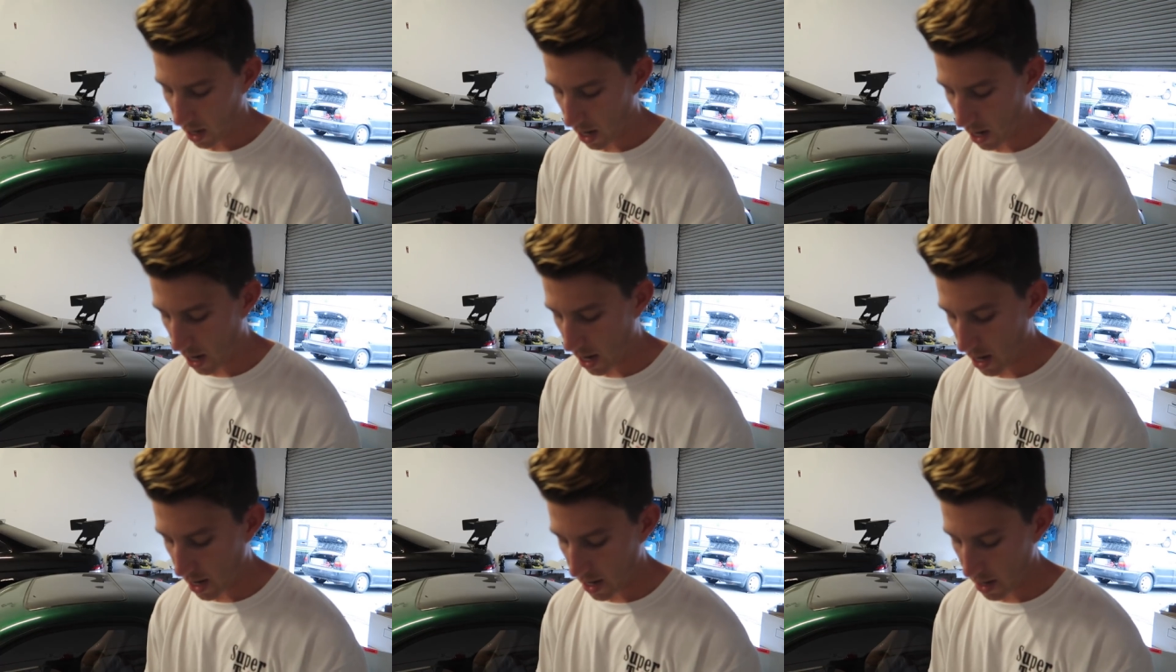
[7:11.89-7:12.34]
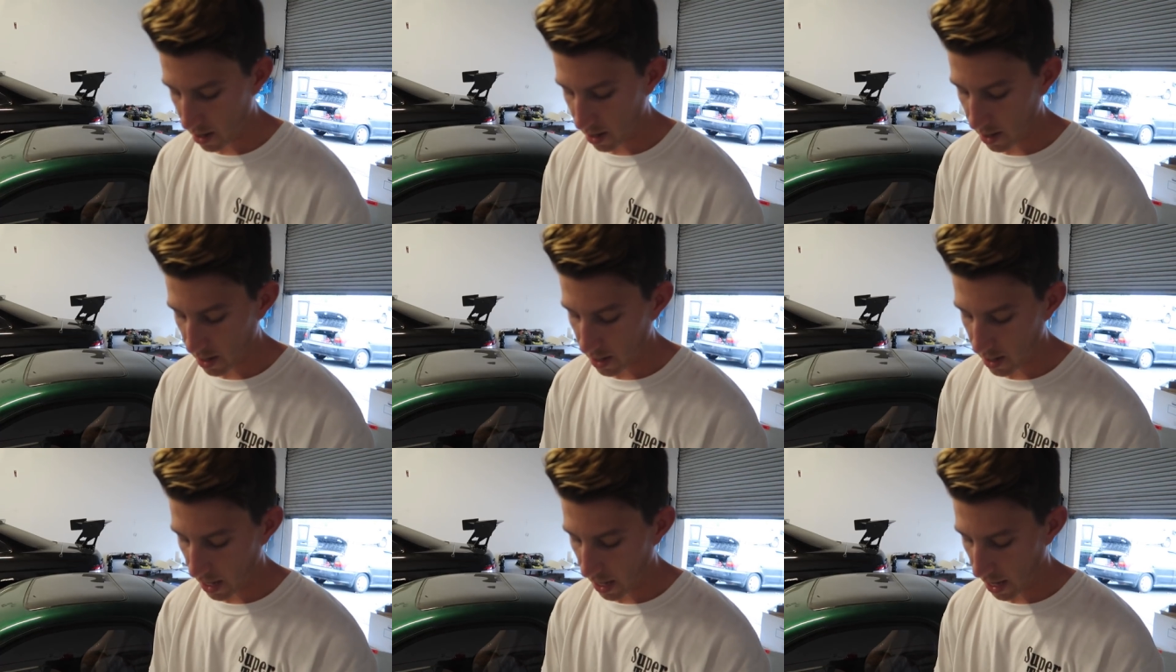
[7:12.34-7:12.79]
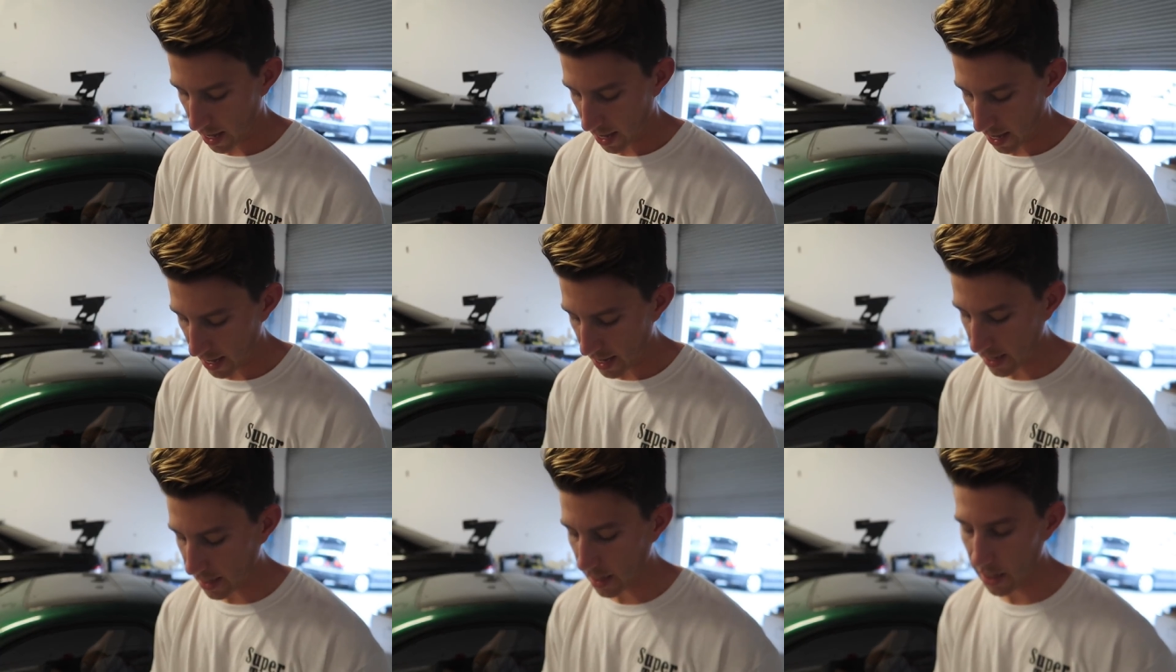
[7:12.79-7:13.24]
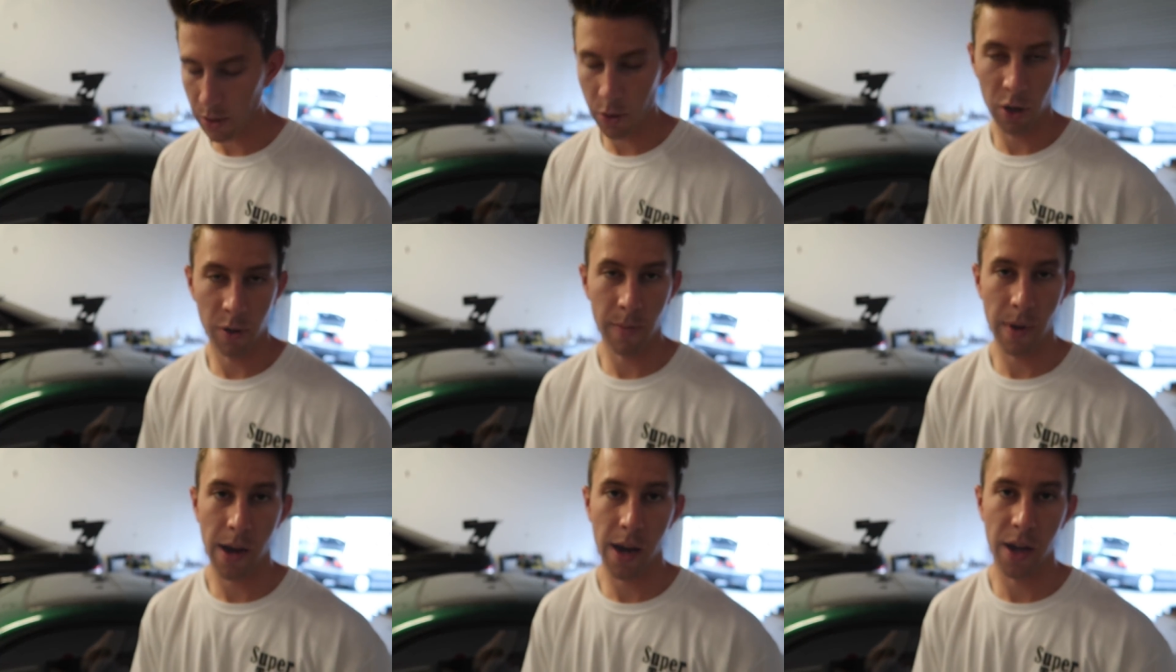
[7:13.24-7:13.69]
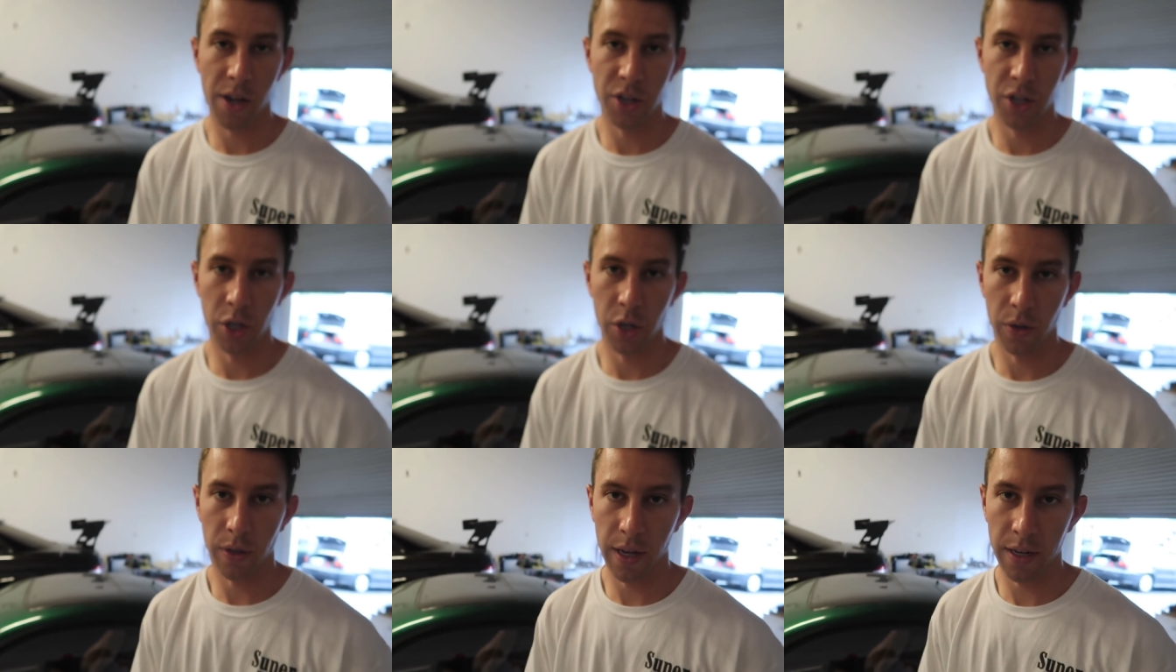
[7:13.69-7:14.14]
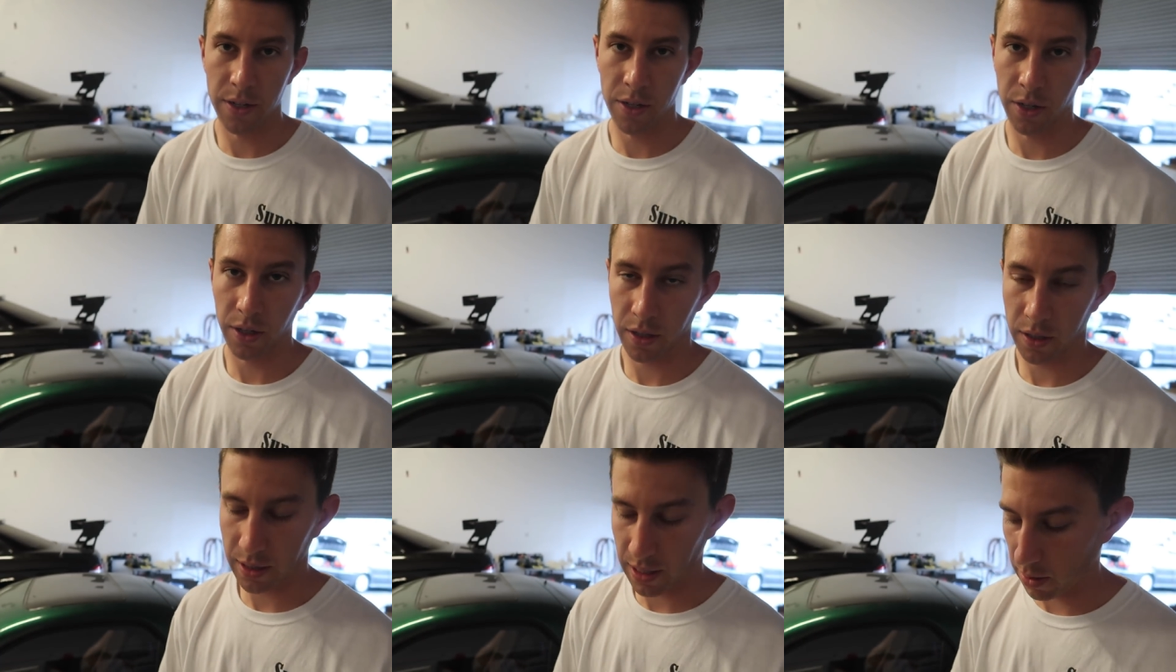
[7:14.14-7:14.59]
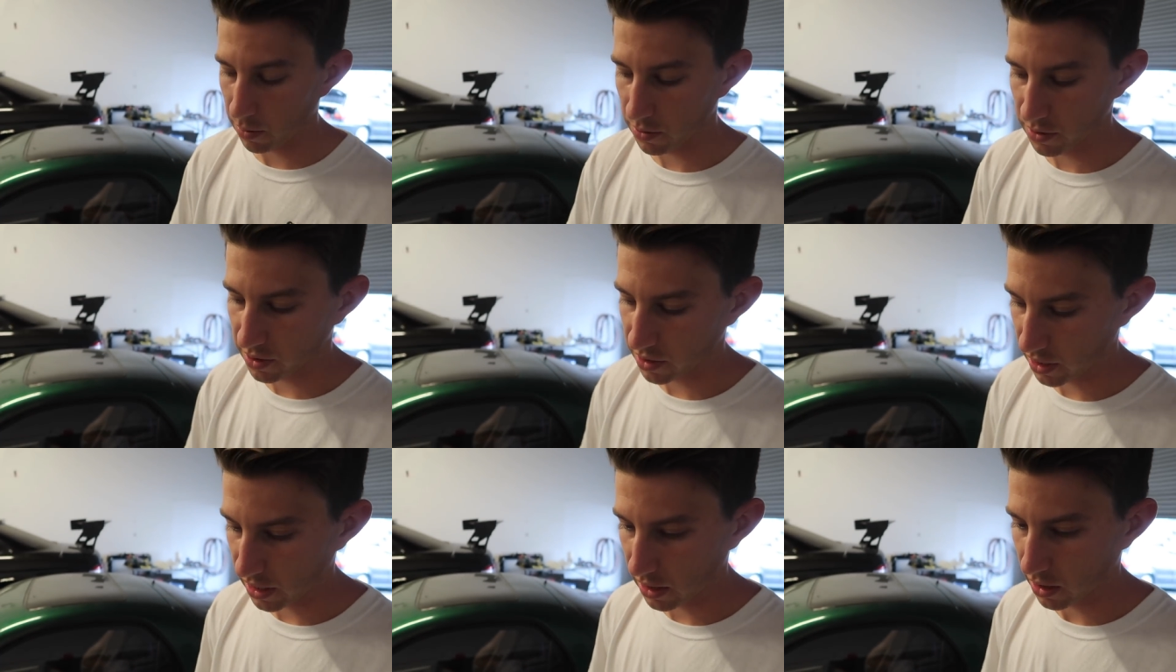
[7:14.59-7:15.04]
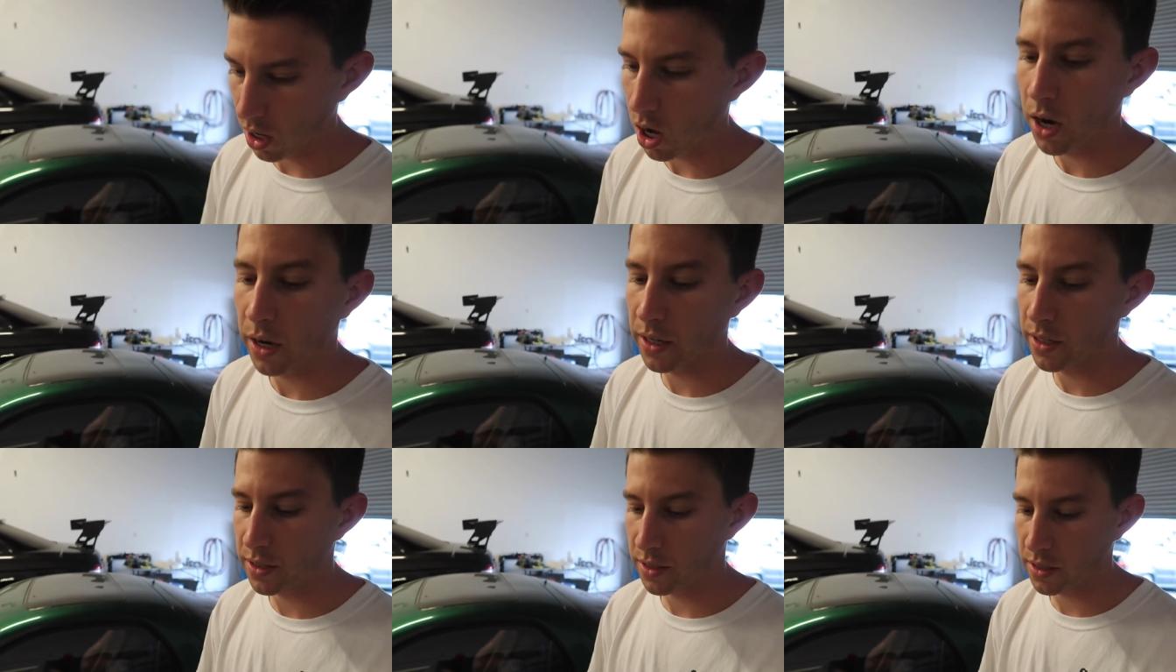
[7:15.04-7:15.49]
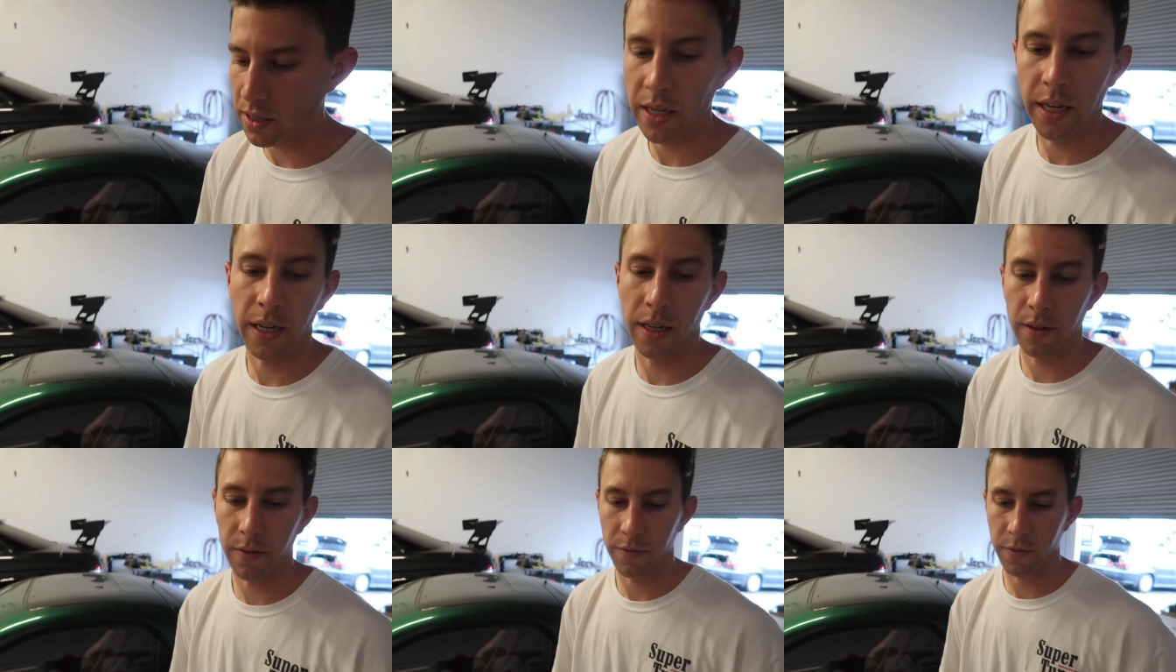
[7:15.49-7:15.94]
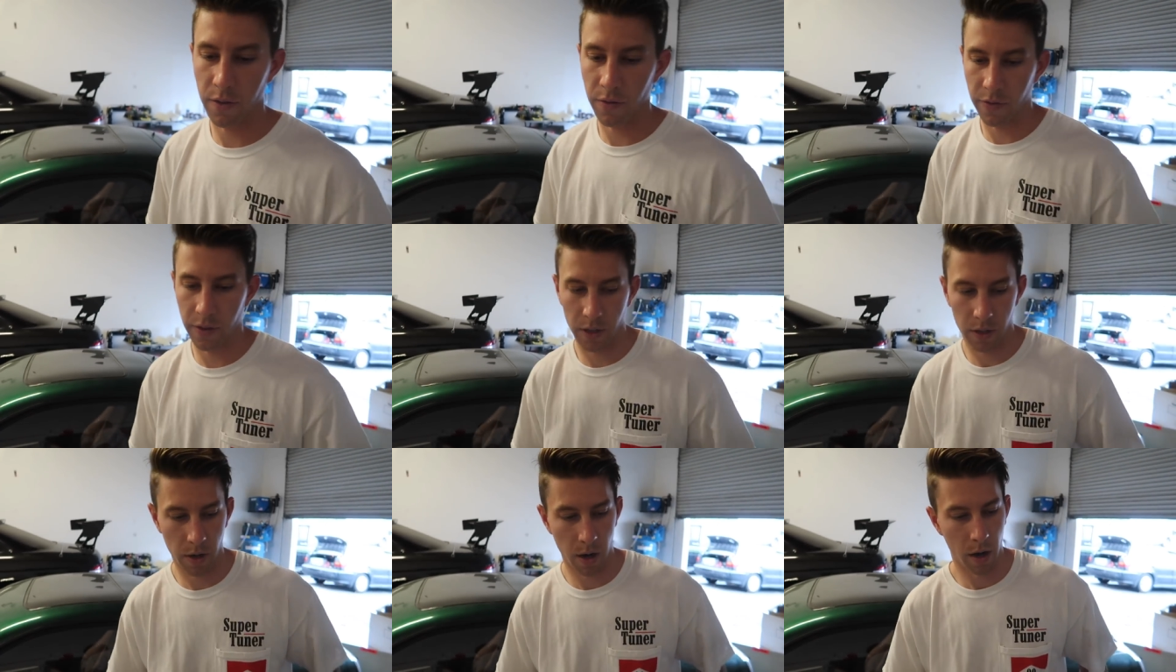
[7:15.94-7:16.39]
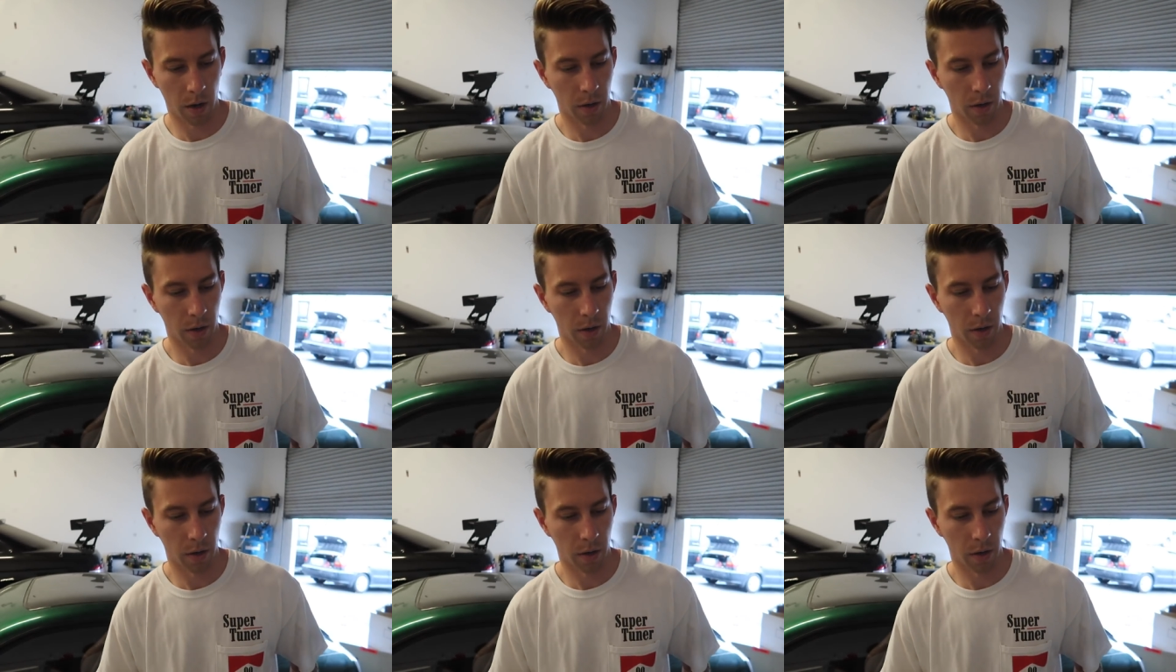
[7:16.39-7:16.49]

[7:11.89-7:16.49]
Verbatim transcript: I hated doing my hydro. That took that was the longest thing to figure